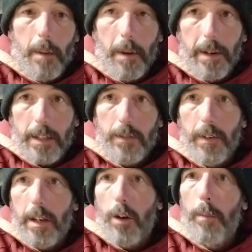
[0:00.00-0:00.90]
my next
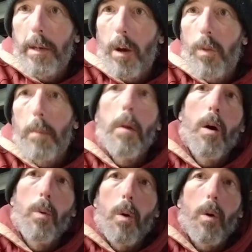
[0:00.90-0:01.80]
video will be on the
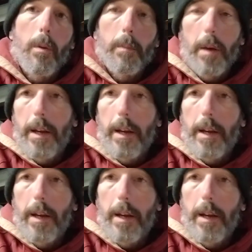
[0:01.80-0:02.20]
bow arm,